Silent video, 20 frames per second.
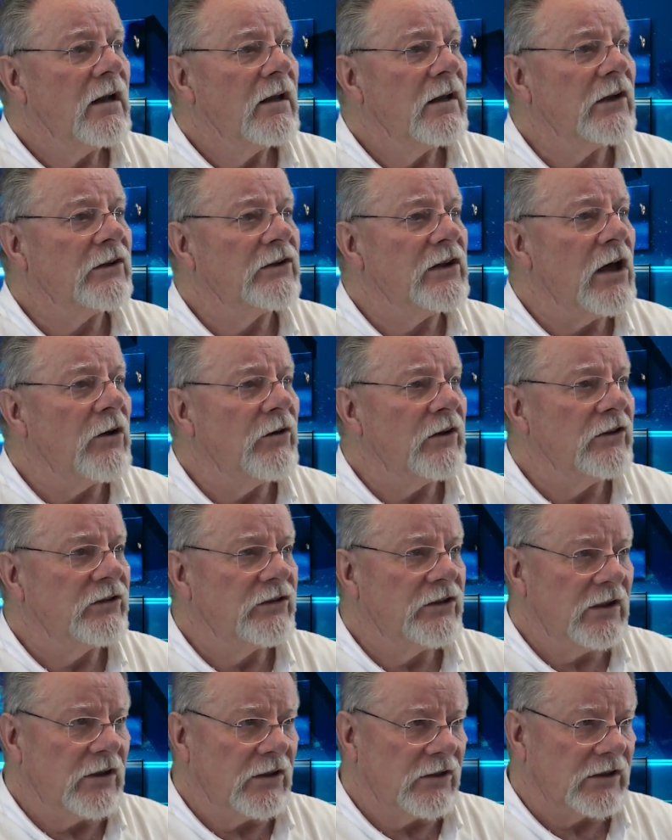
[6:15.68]
Let's now
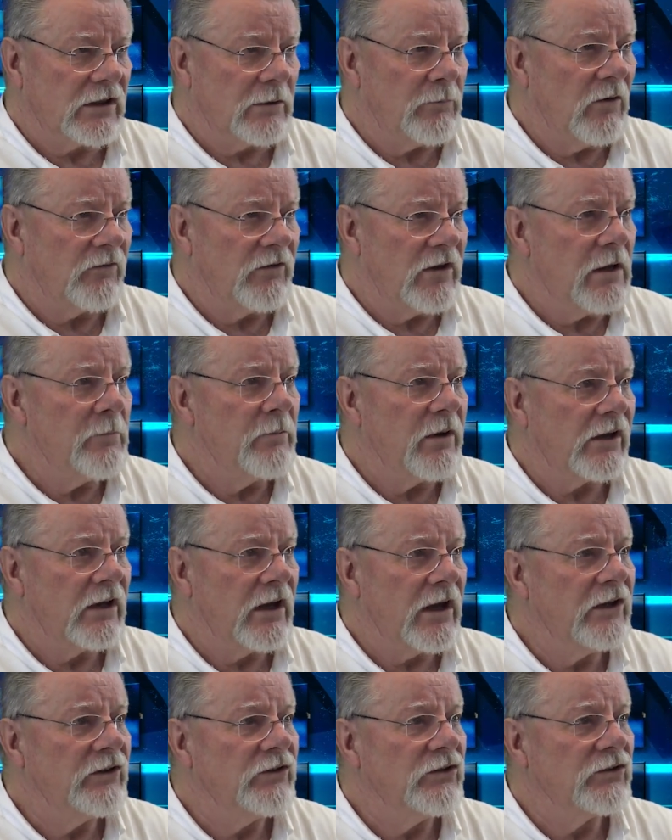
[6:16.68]
consider some of the
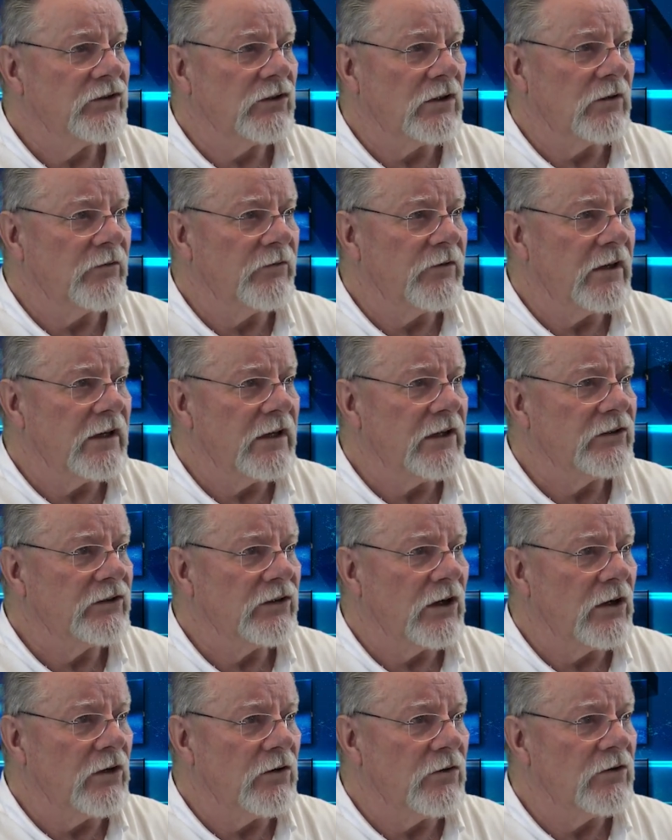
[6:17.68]
implications of
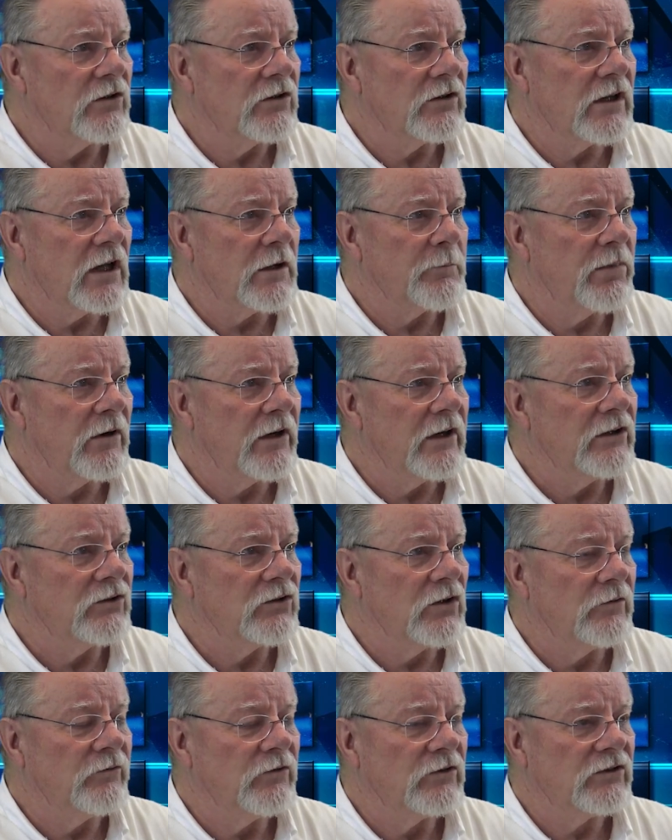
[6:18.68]
these oaths that police
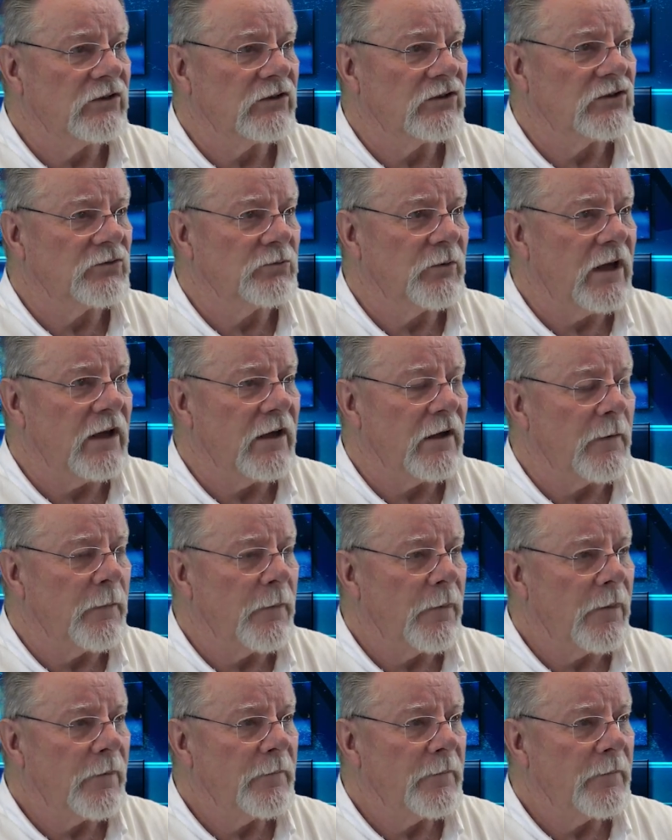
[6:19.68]
officers swear.